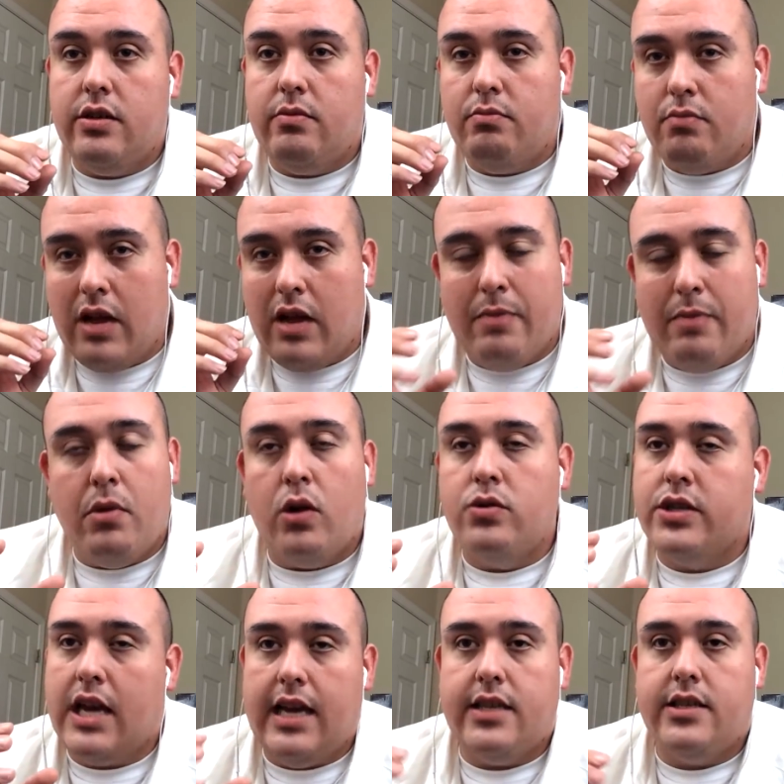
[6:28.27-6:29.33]
in most
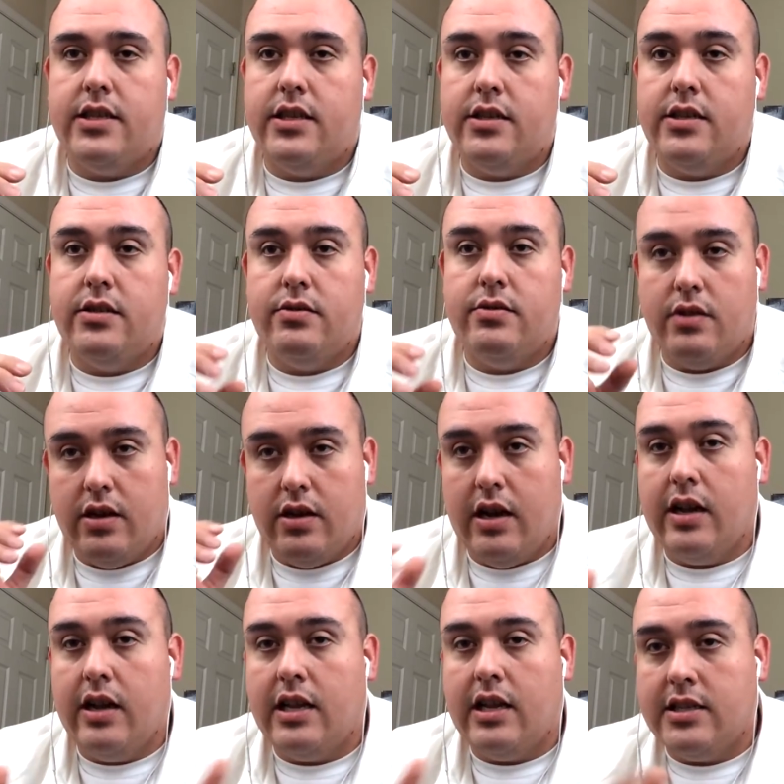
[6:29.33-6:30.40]
cases,
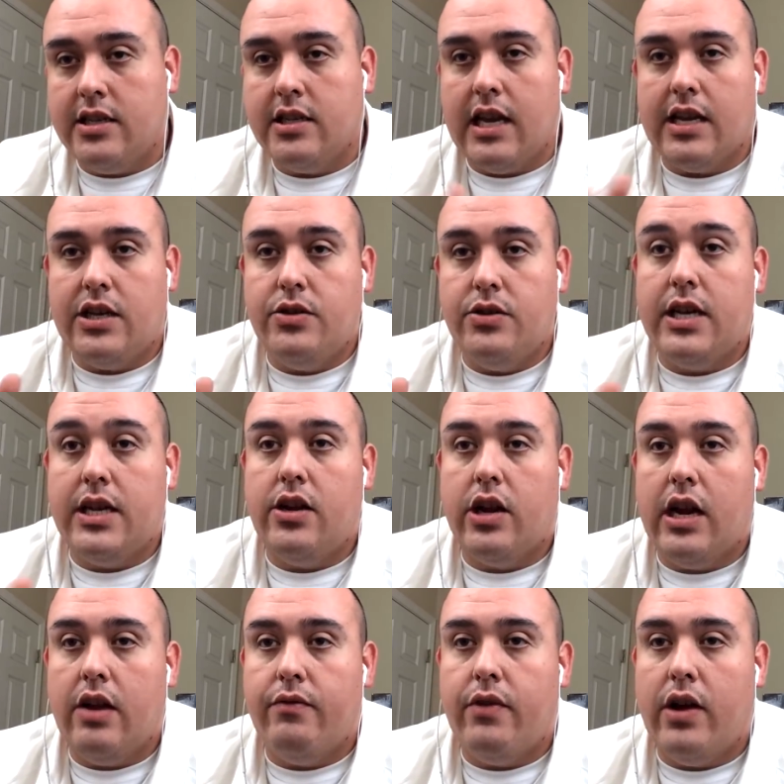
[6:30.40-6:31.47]
unless it's like you said, you're getting a
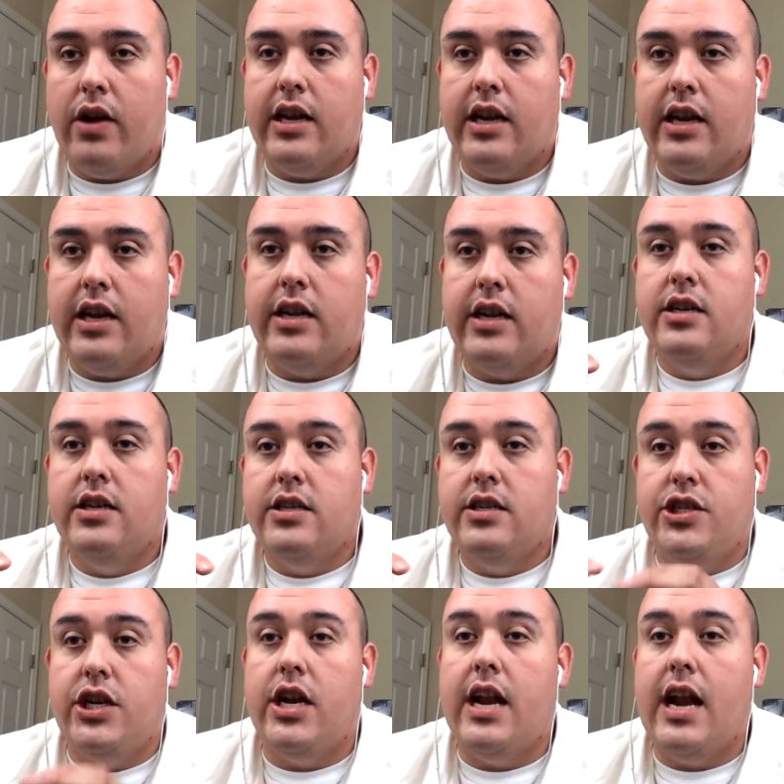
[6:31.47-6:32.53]
very
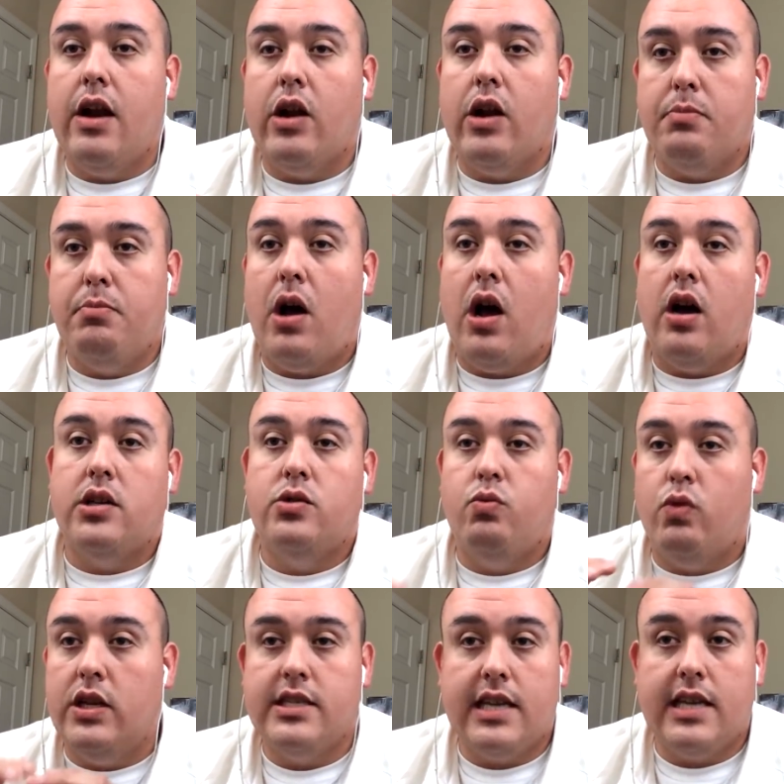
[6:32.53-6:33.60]
generic box, one
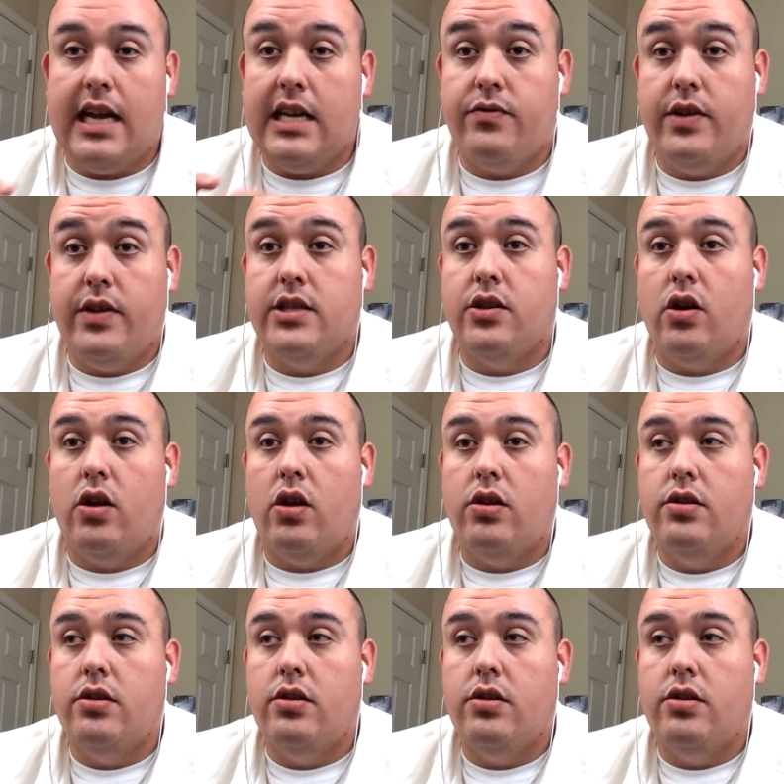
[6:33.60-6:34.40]
size fits all.